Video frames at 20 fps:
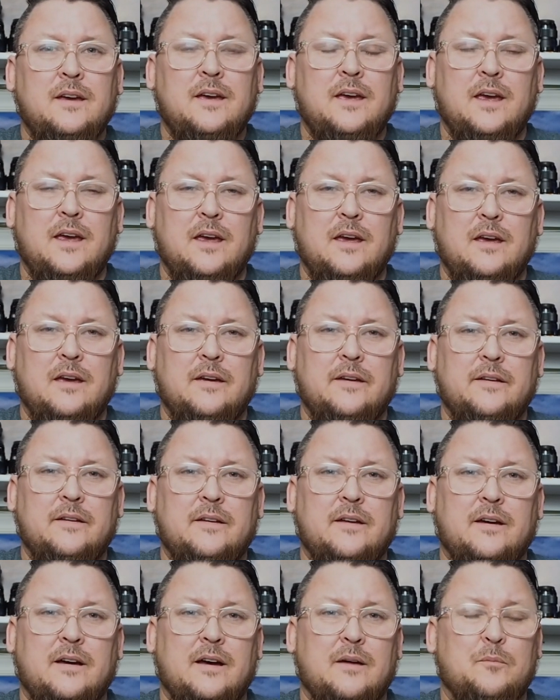
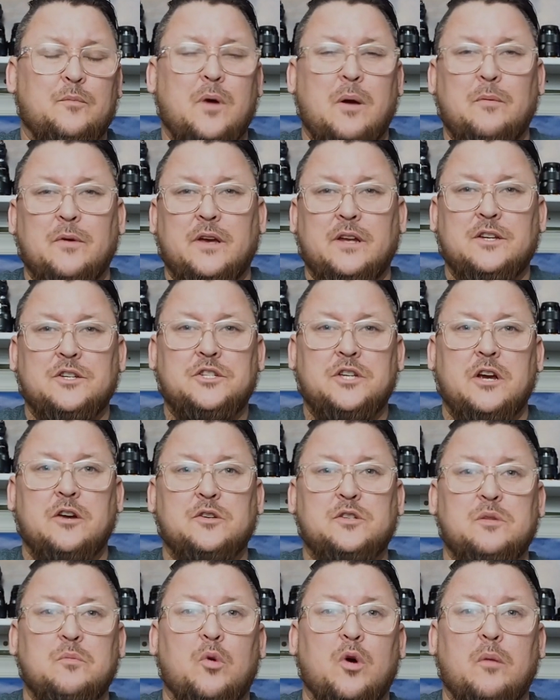And I'm probably going to share
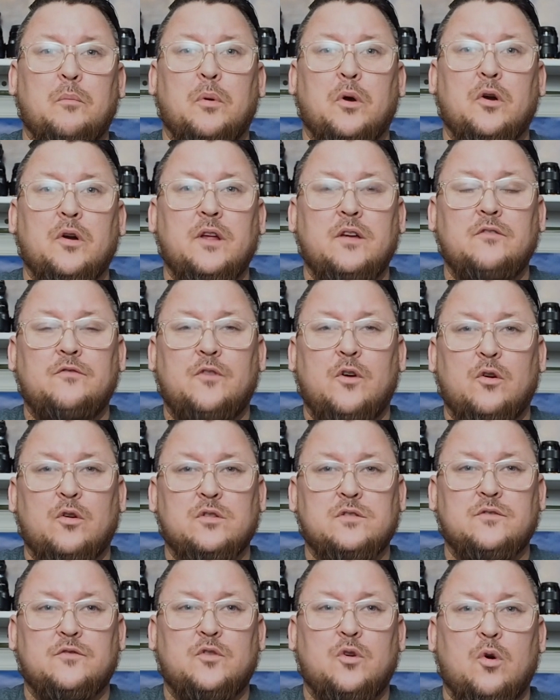some more birding
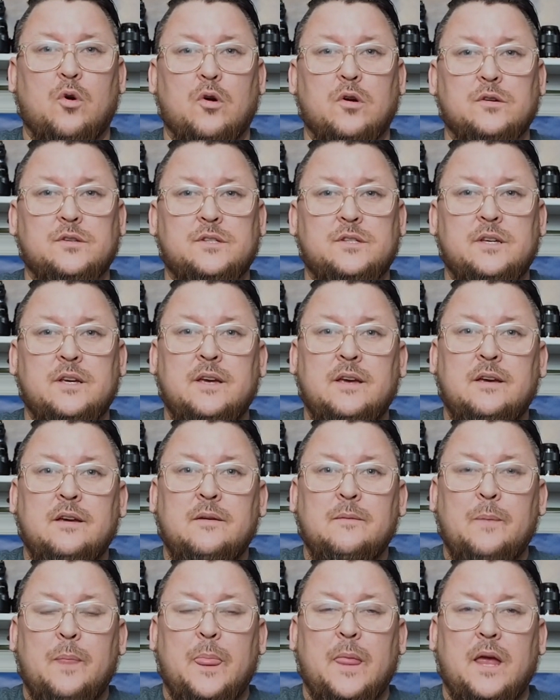photos, of course,
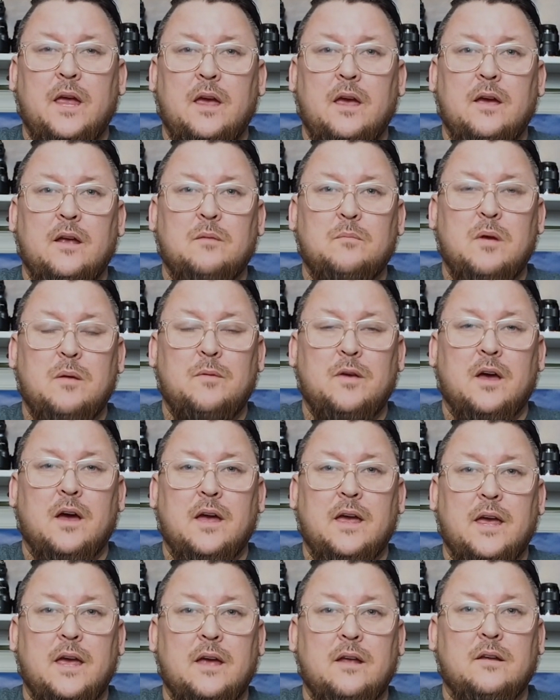and maybe a
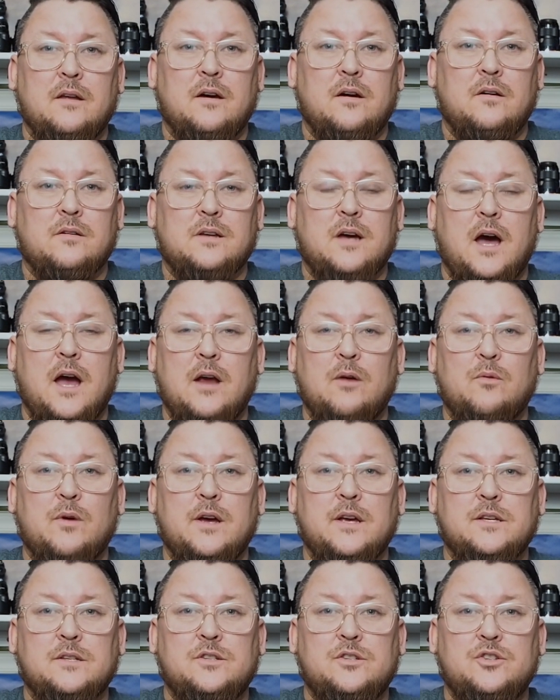handheld
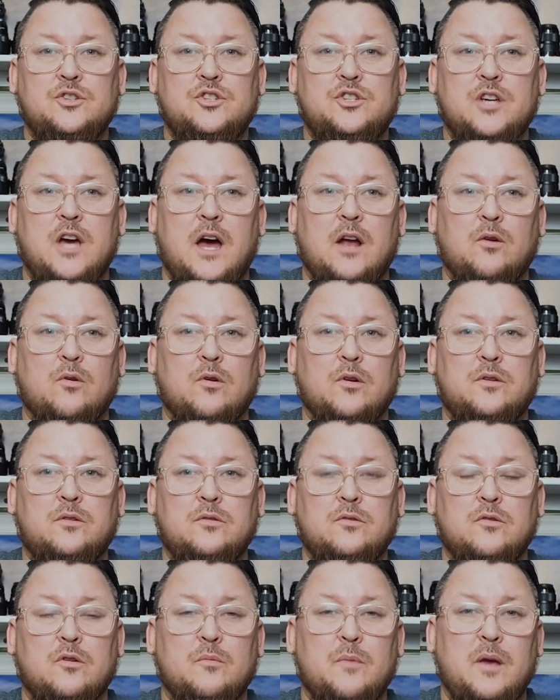high-res shot or
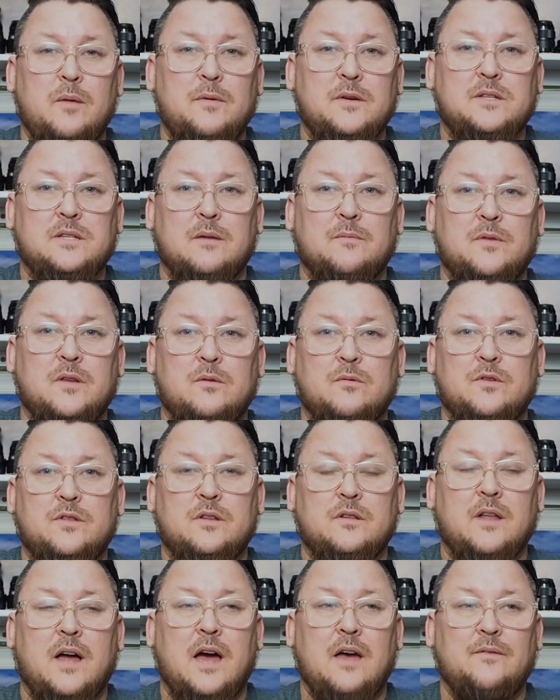two, or maybe something with
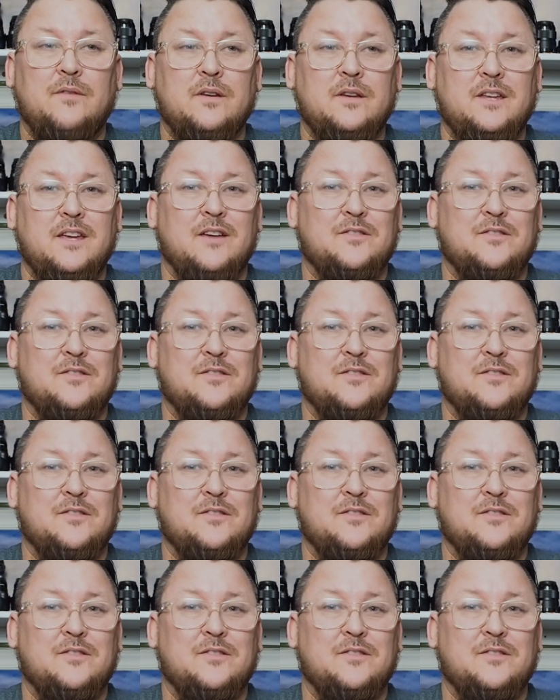the live ND.